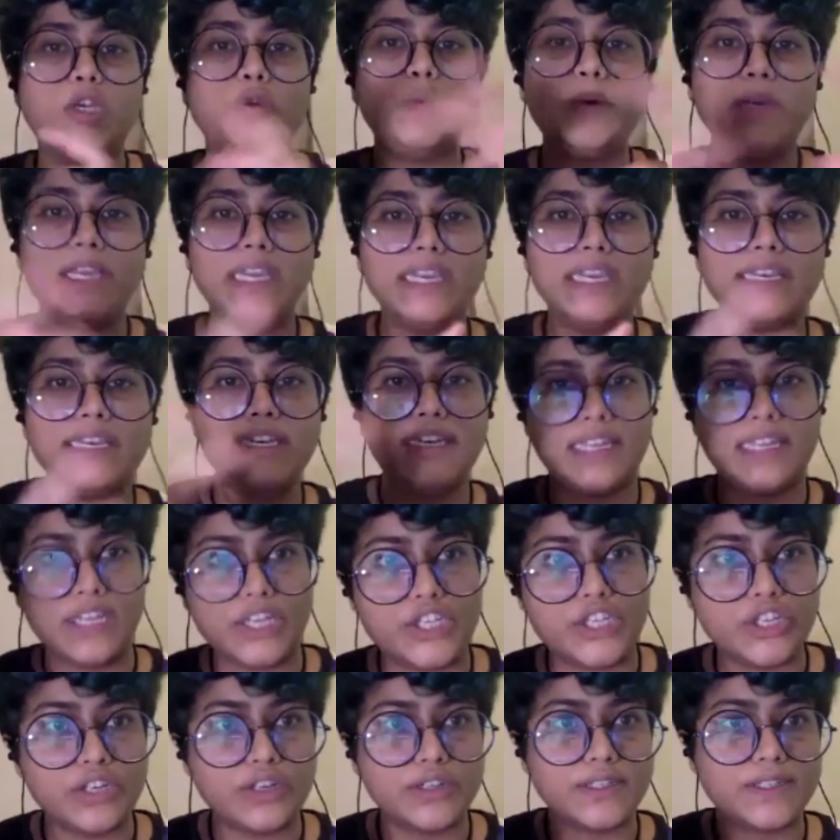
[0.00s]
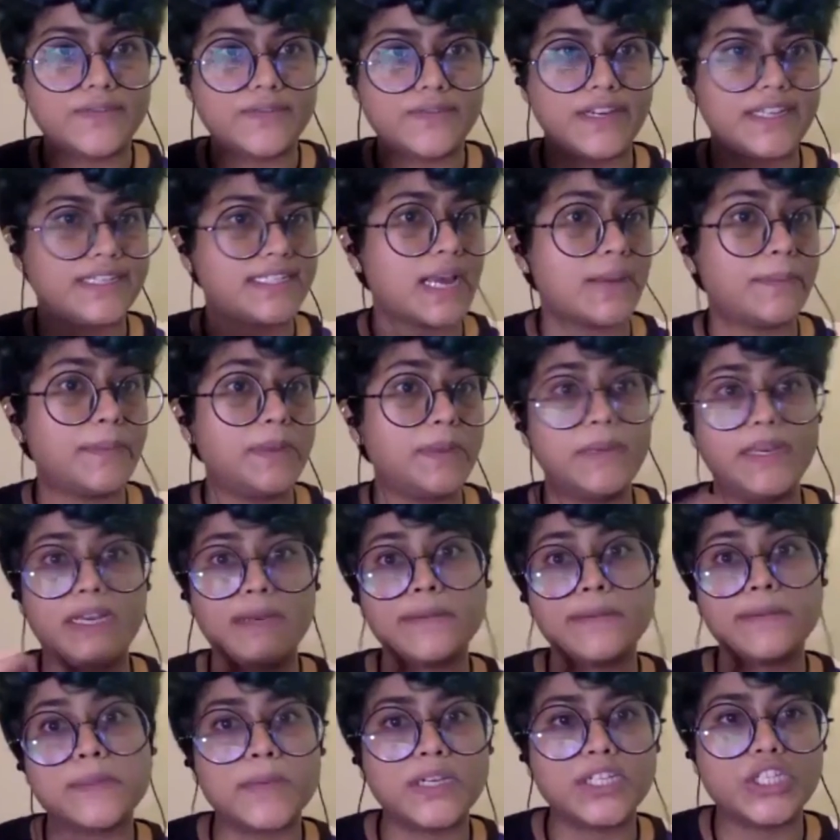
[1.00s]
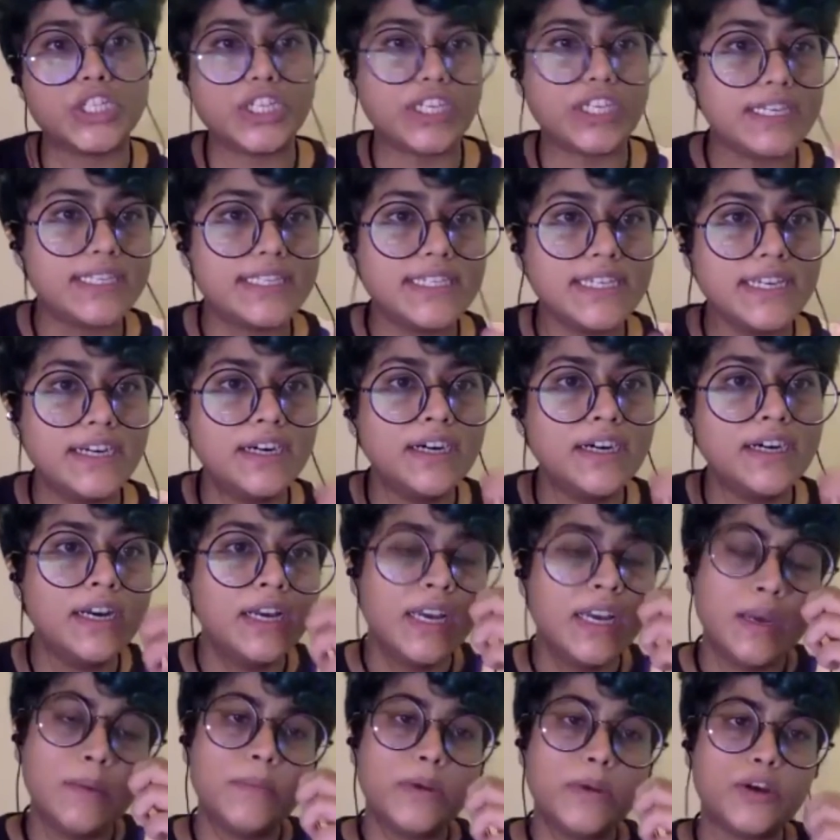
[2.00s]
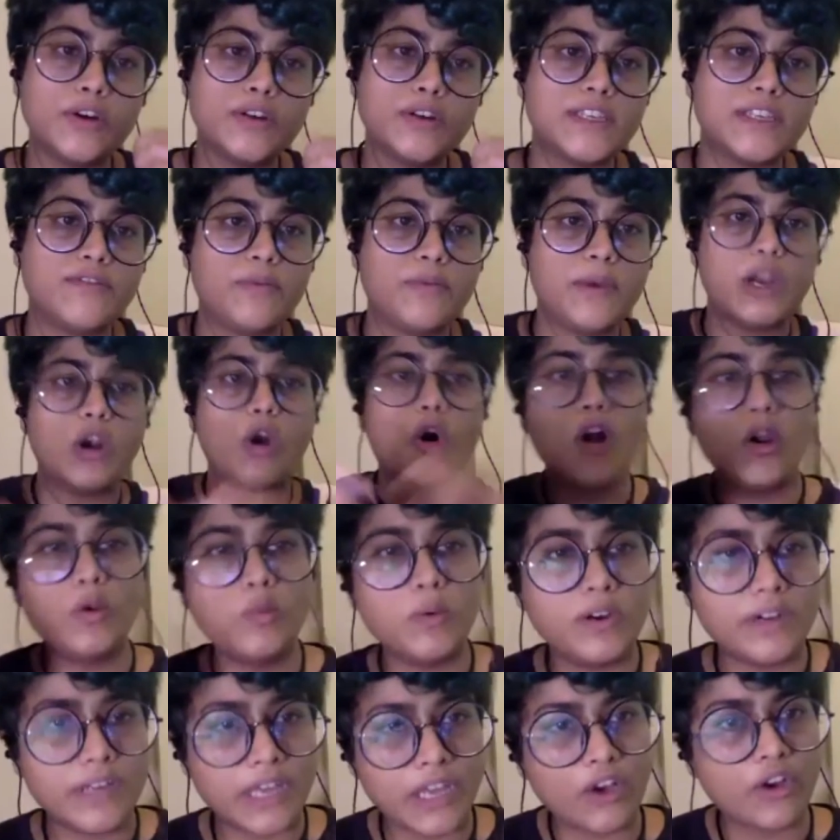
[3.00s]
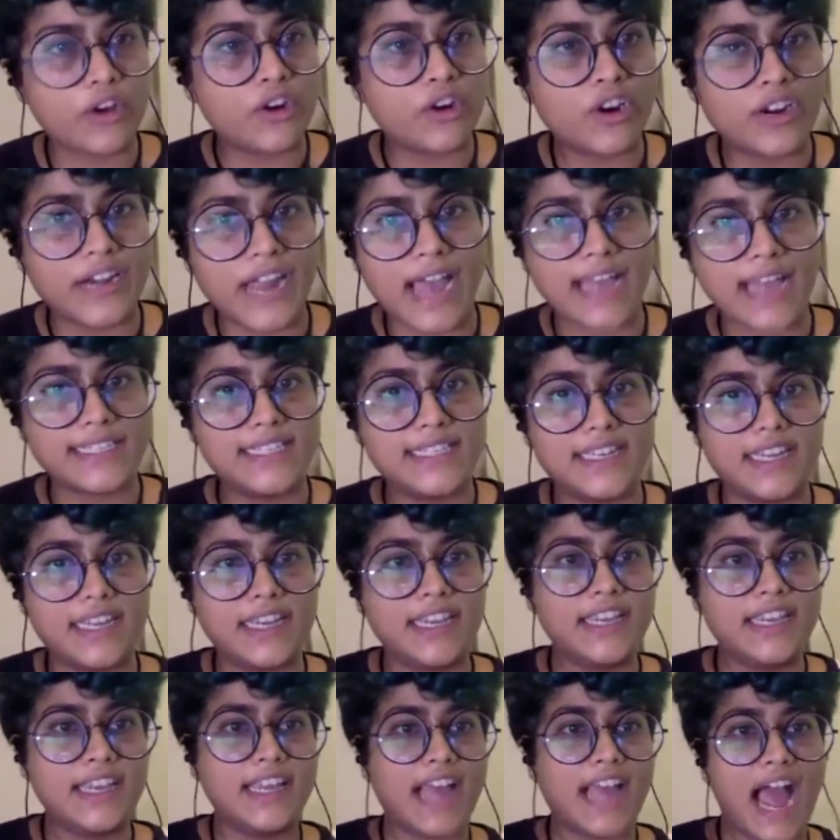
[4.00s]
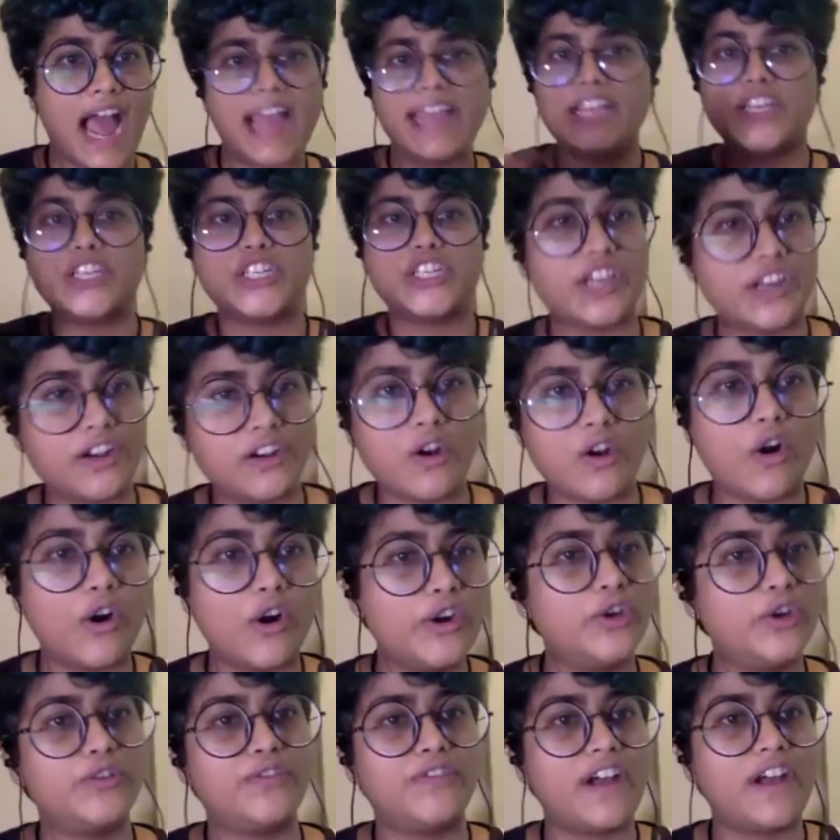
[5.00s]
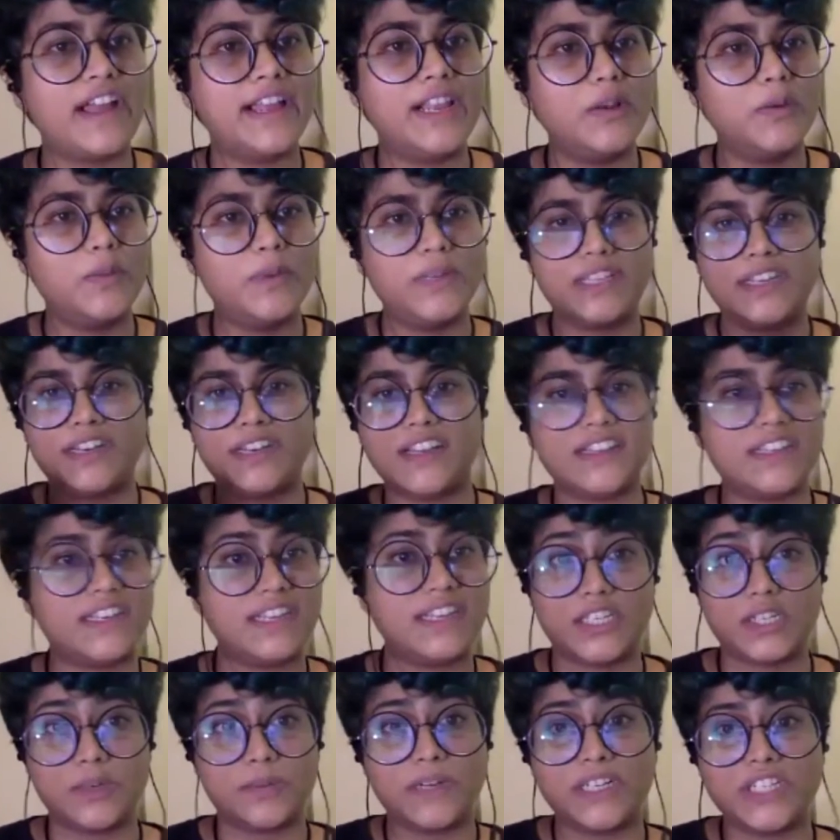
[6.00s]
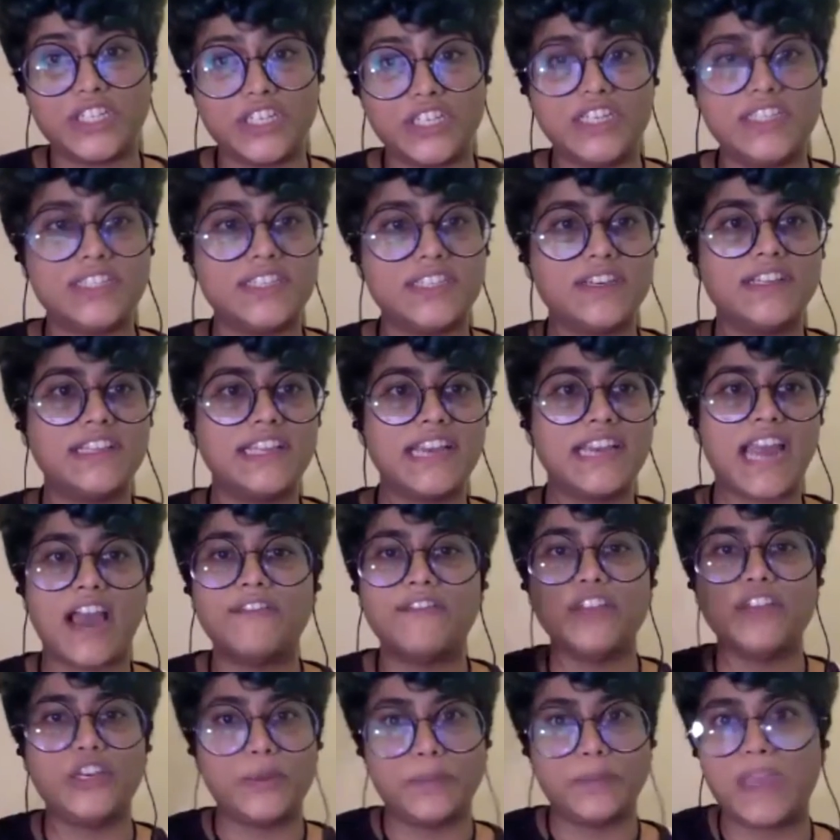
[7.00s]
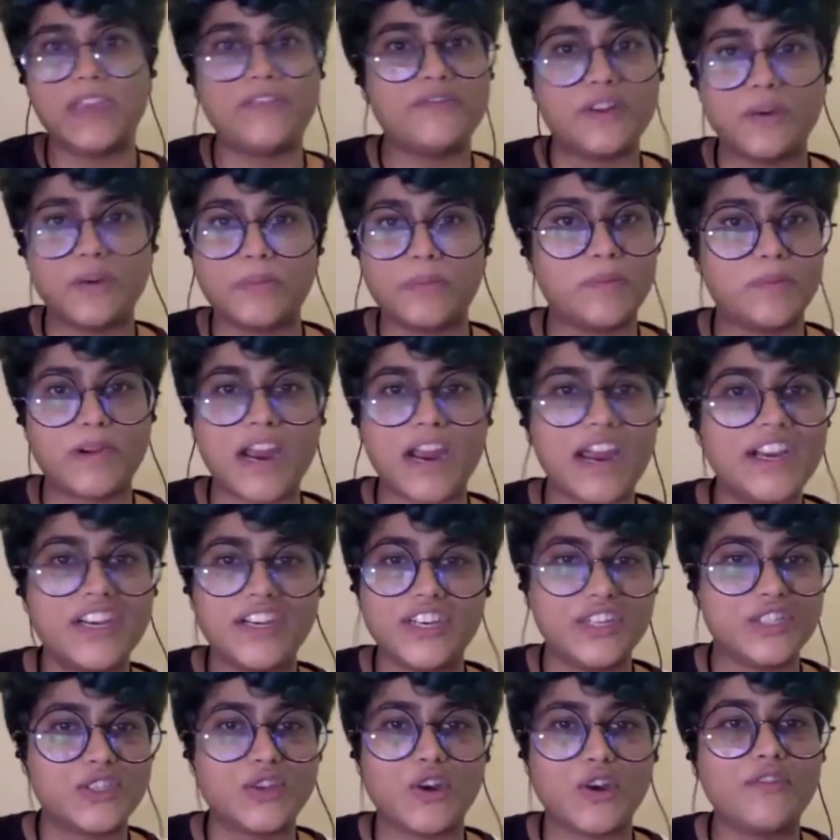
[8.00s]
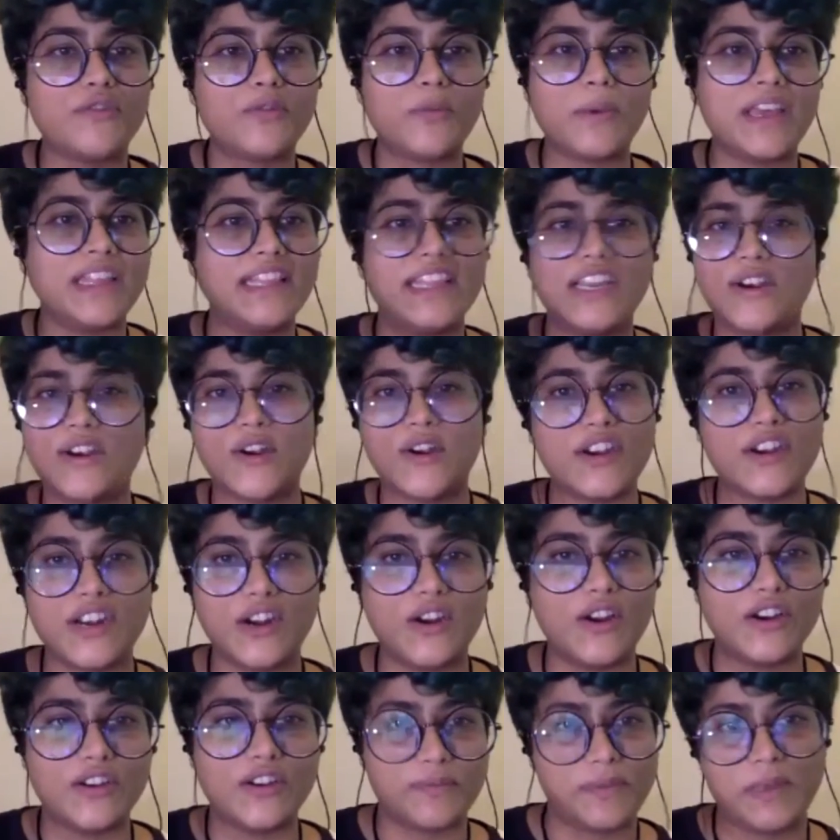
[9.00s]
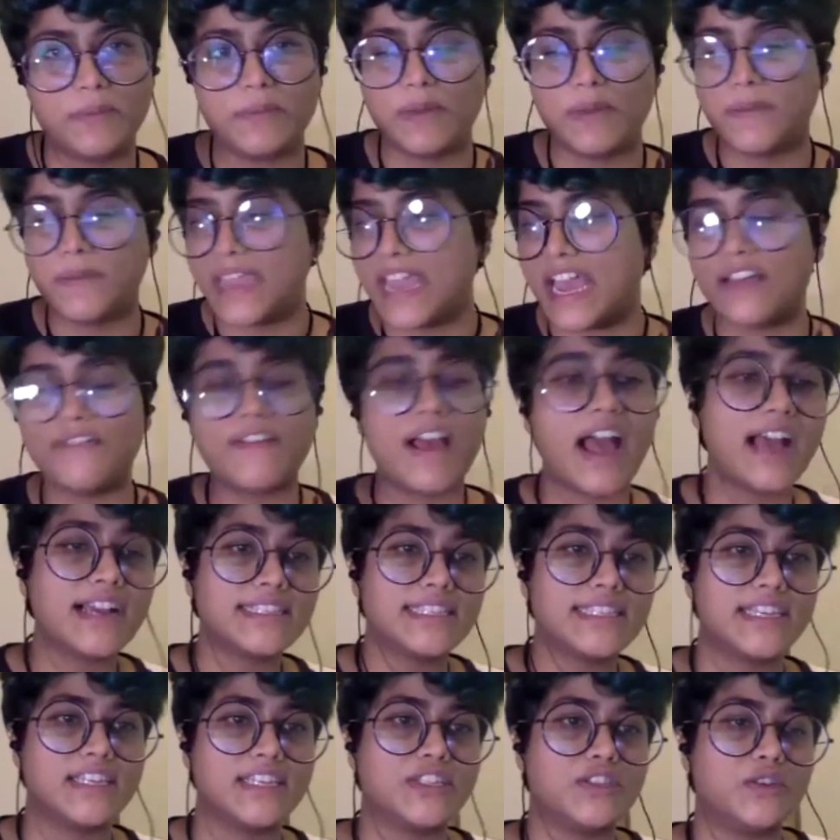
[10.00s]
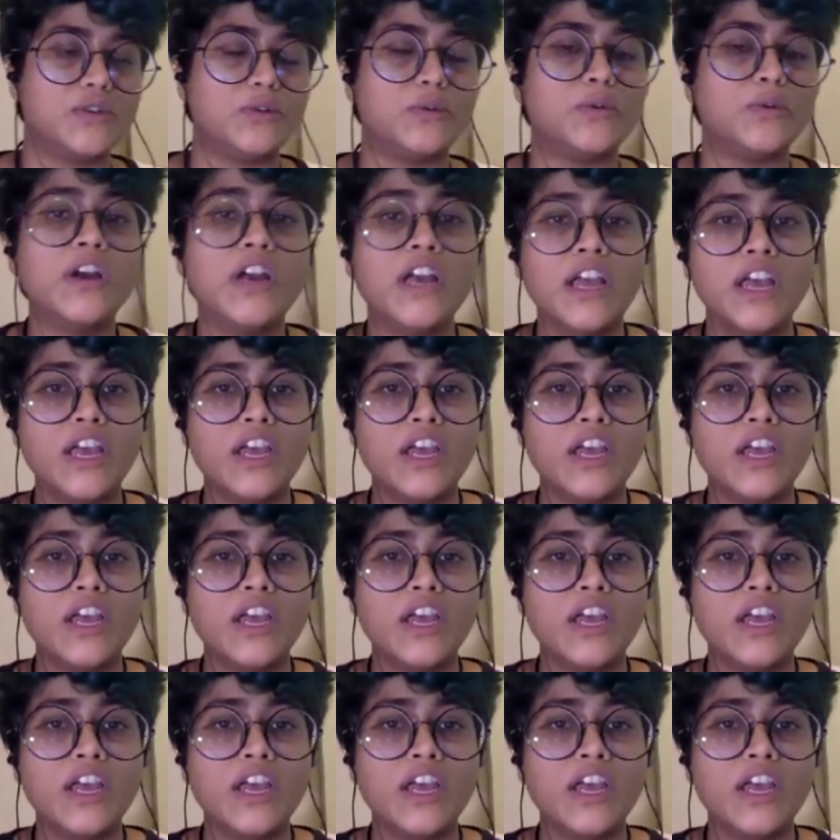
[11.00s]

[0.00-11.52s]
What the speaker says: between teachers, for example, becomes much easier, because if we're all working on Audacity, I can share an audio file with another teacher much easier than having to pay for a proprietary software that not a lot of people may have access to.